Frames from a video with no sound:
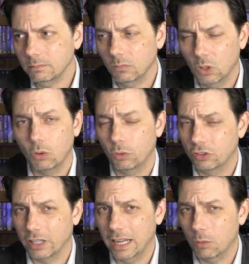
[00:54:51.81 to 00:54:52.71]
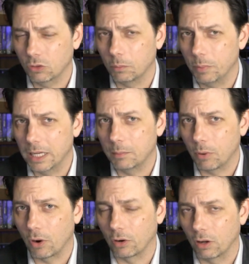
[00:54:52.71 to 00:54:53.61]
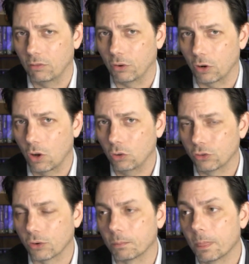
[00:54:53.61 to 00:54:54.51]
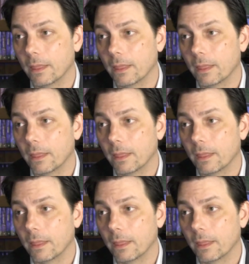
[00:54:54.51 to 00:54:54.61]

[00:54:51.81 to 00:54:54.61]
which again was a big part of their culture.